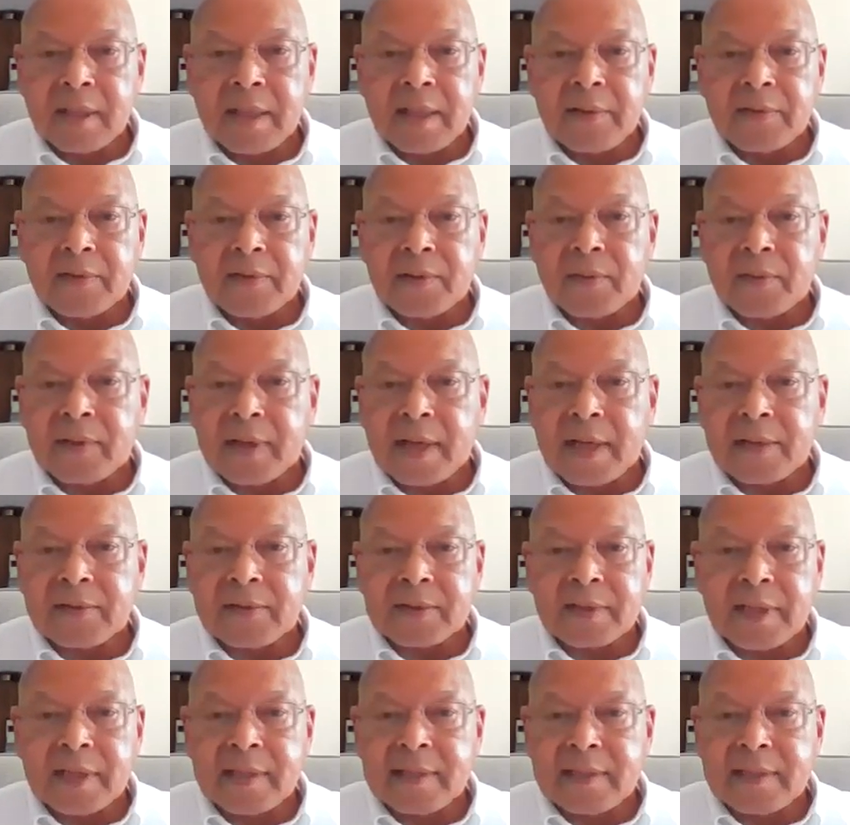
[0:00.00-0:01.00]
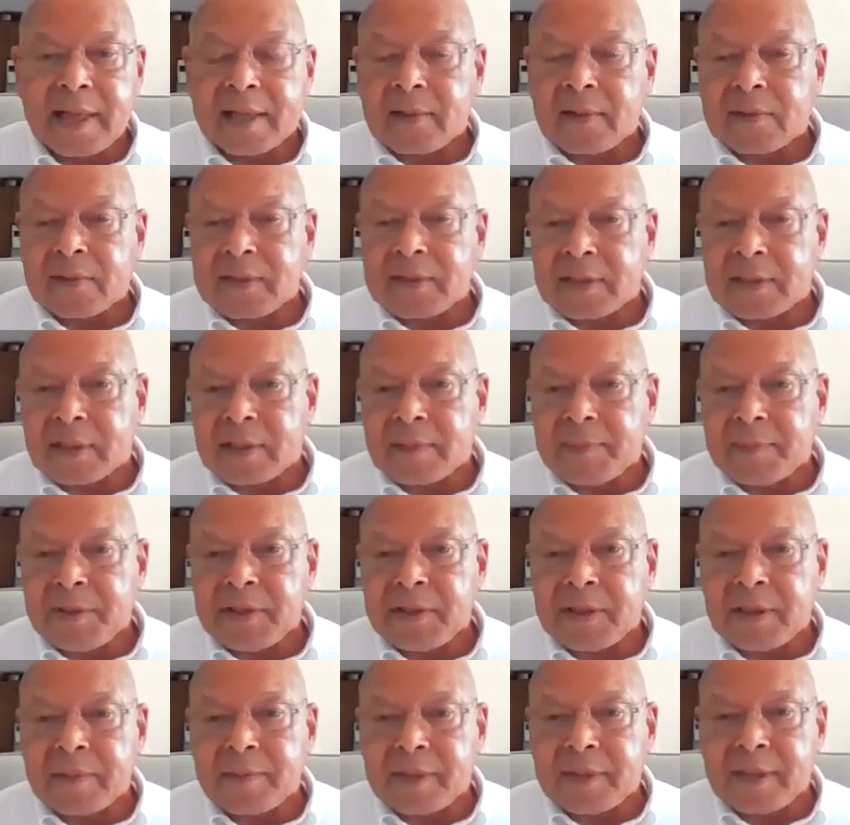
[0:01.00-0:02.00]
And so and not only the
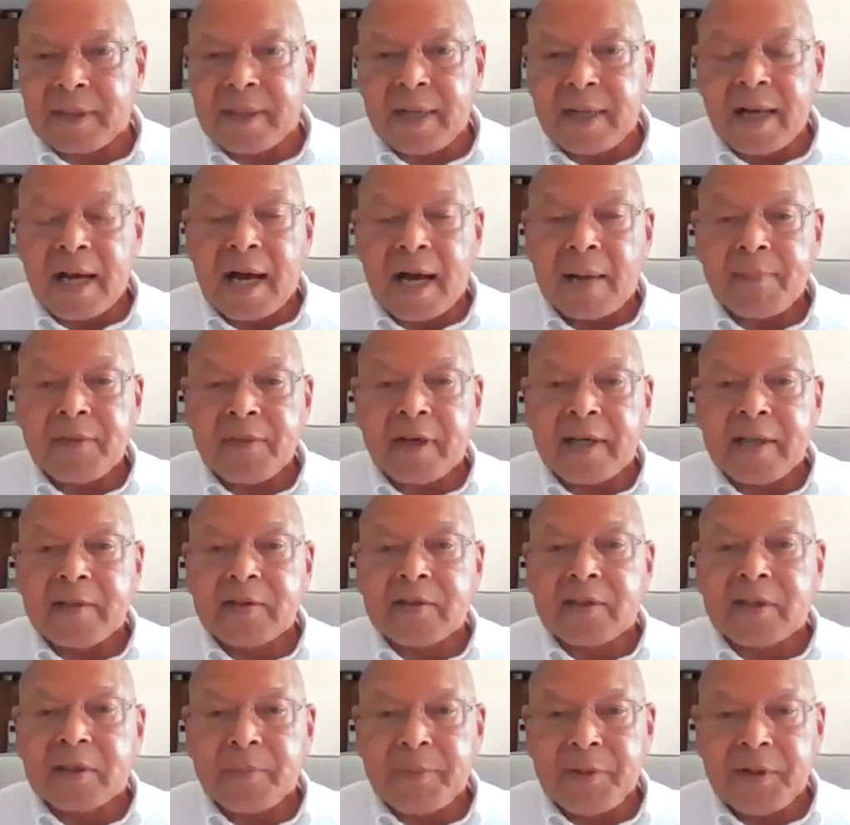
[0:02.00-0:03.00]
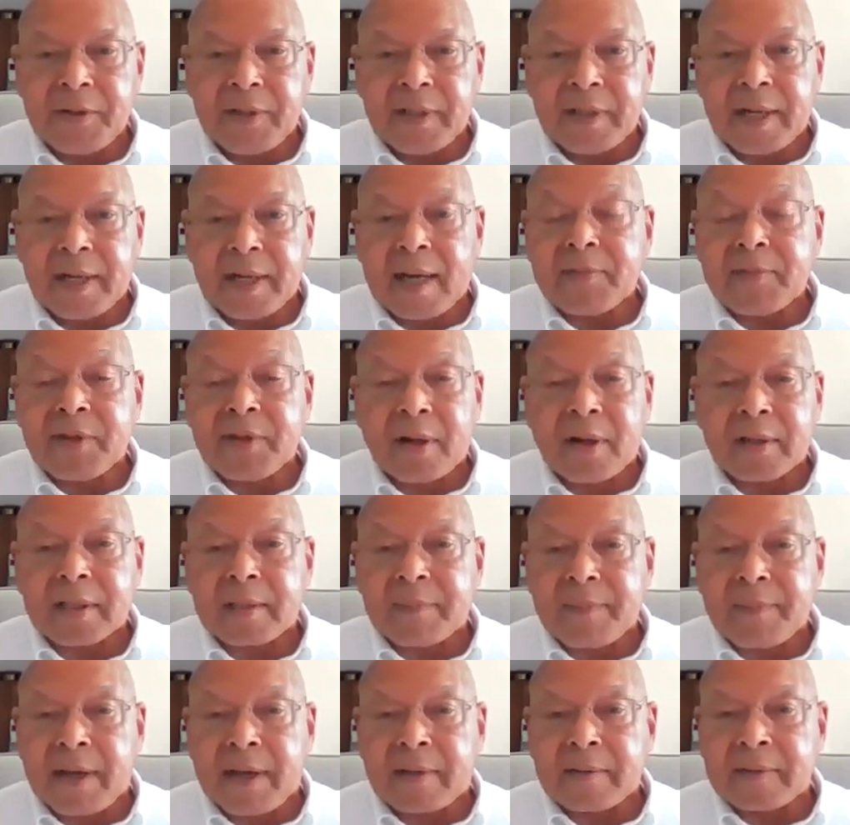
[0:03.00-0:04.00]
community, but in community, I'm talking
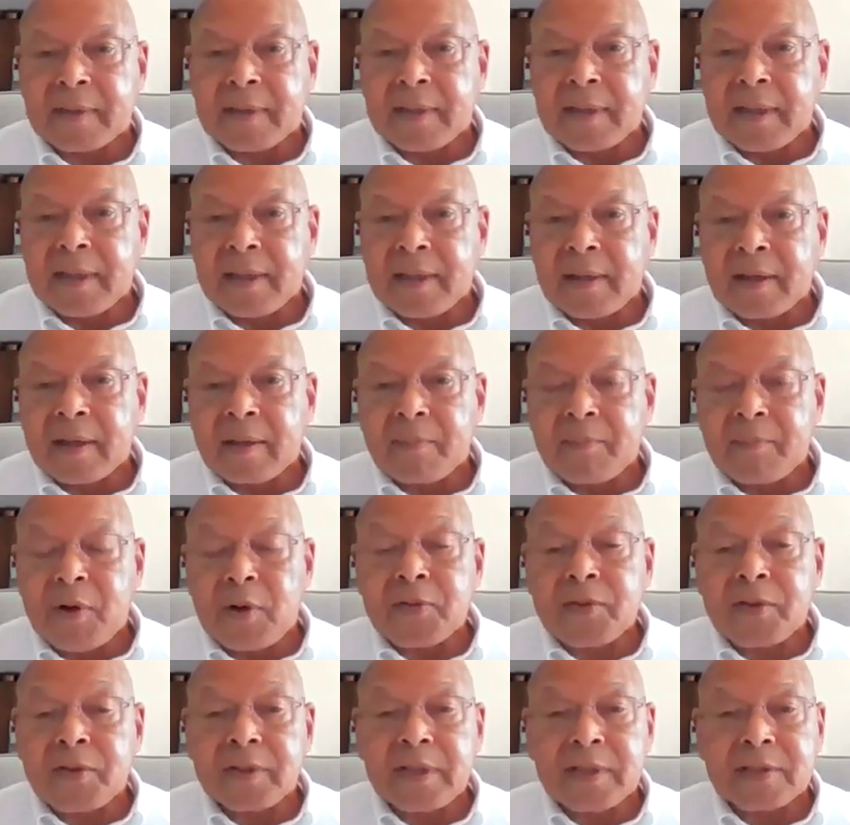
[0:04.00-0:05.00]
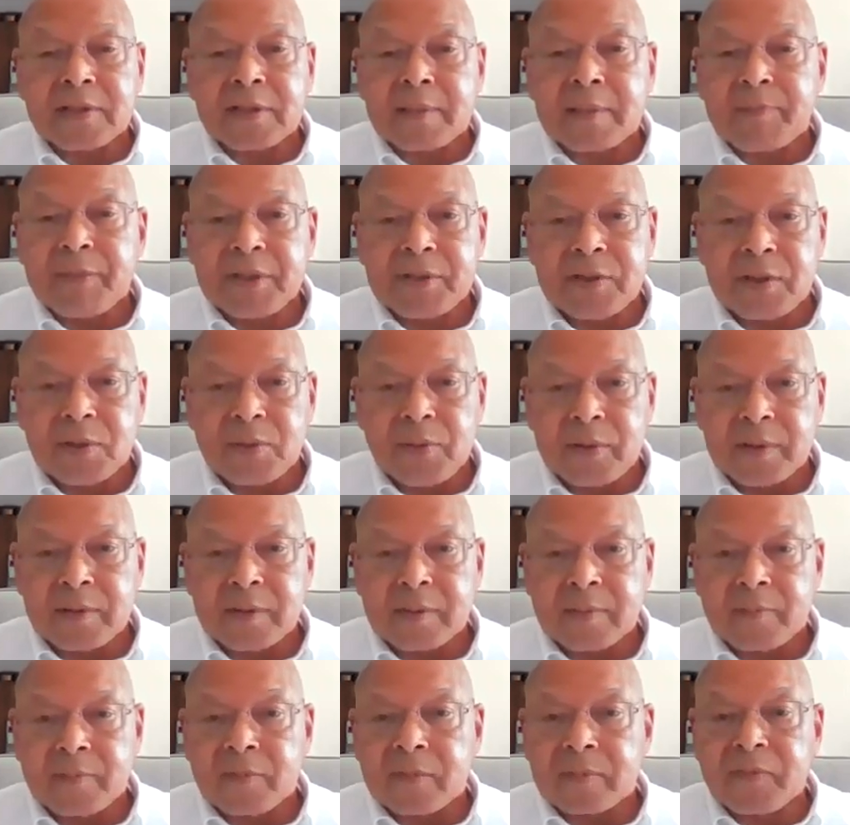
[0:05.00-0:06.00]
about most of these can be
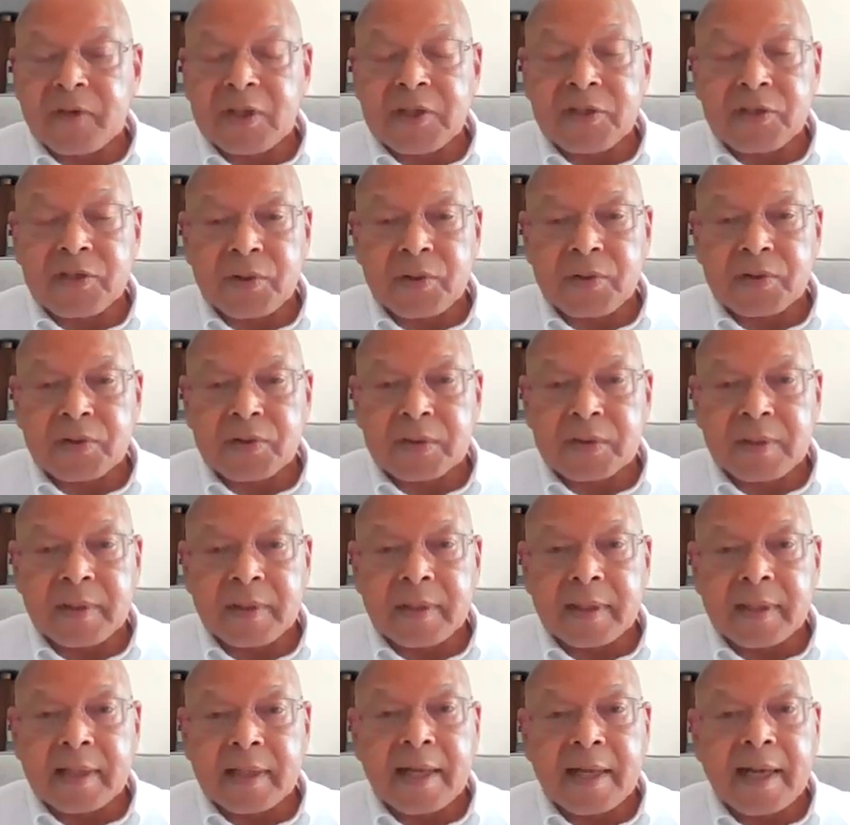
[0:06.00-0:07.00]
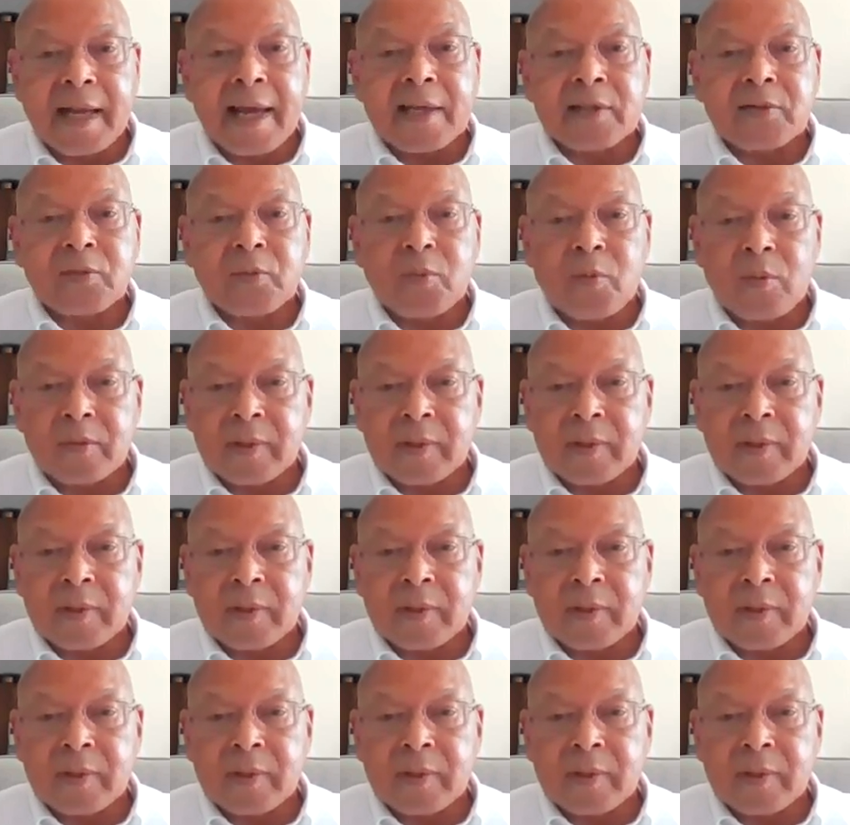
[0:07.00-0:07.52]
doing research that has